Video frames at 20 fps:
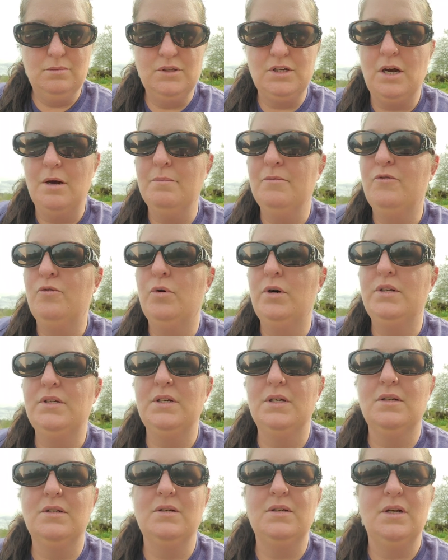Psalm
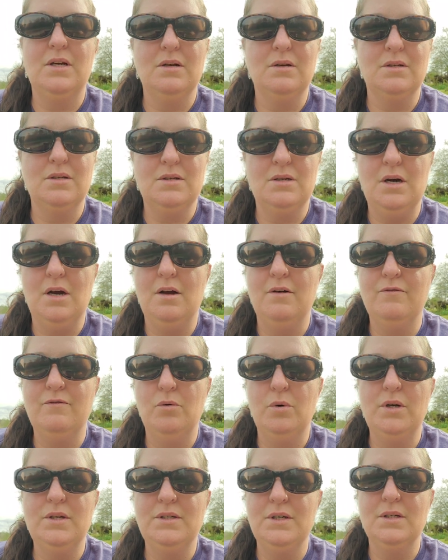
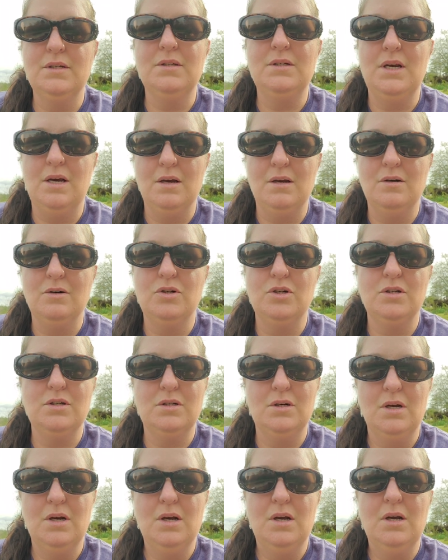46:10.
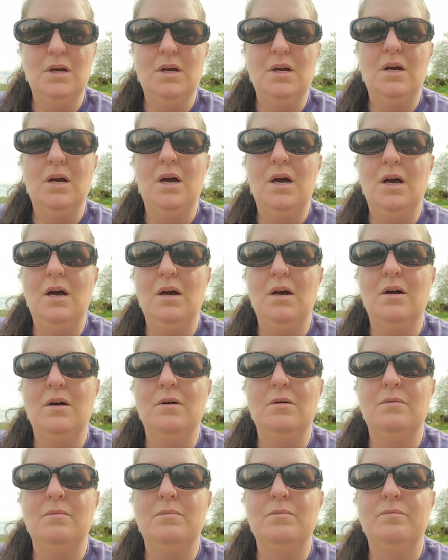Just
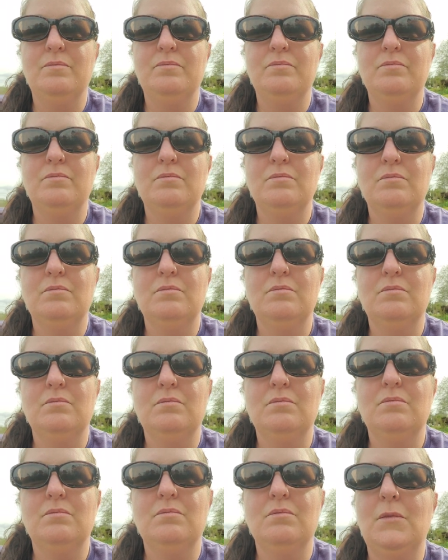
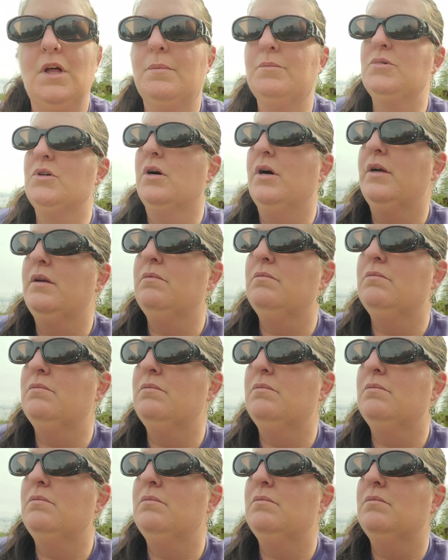I'm sorry.
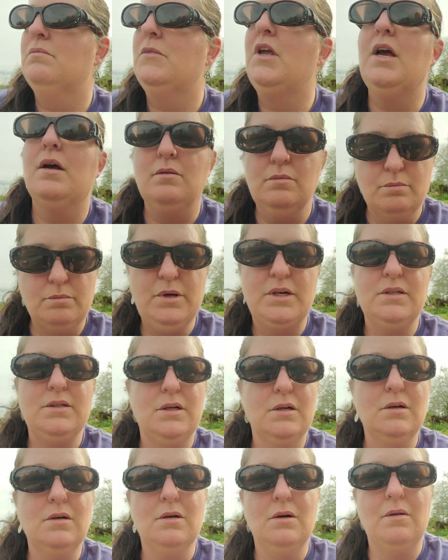Yeah, be
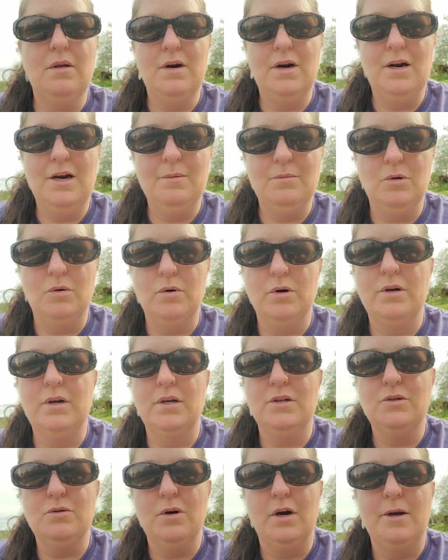still and know that I am Lord.
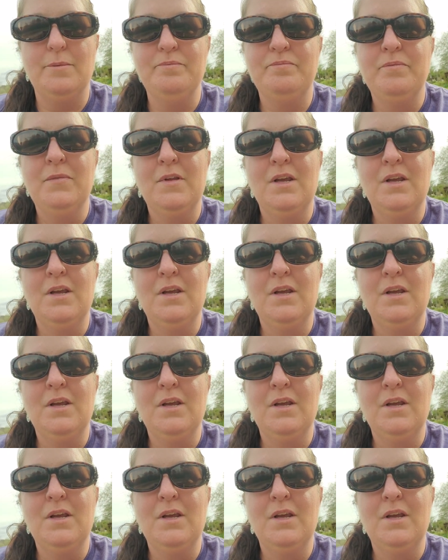That's right.